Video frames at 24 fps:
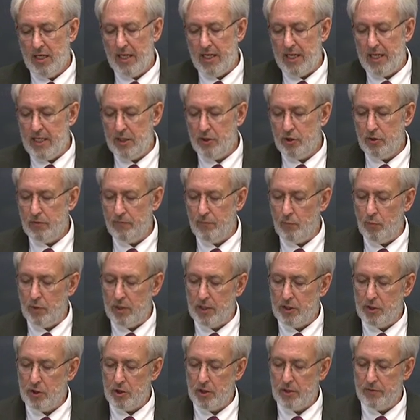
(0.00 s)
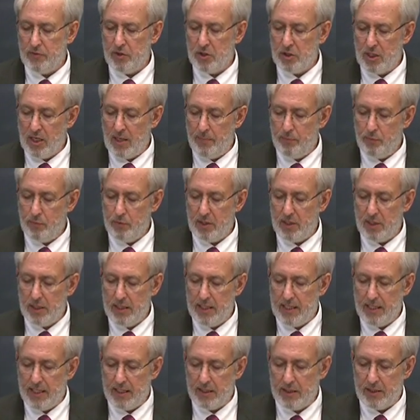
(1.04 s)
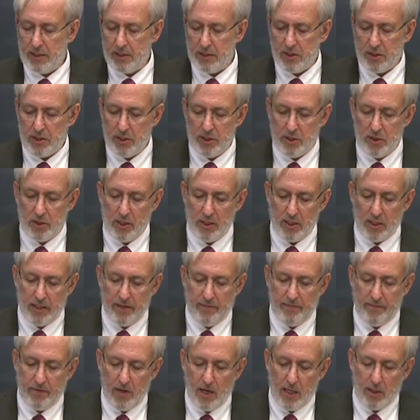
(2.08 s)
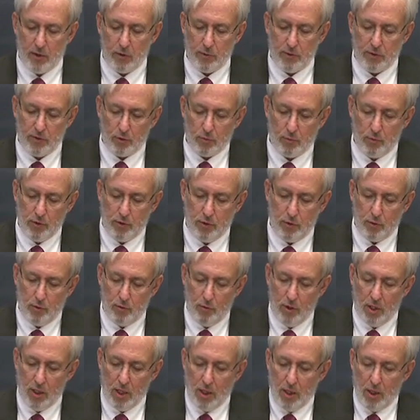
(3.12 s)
each of which, if separately and consistently followed through,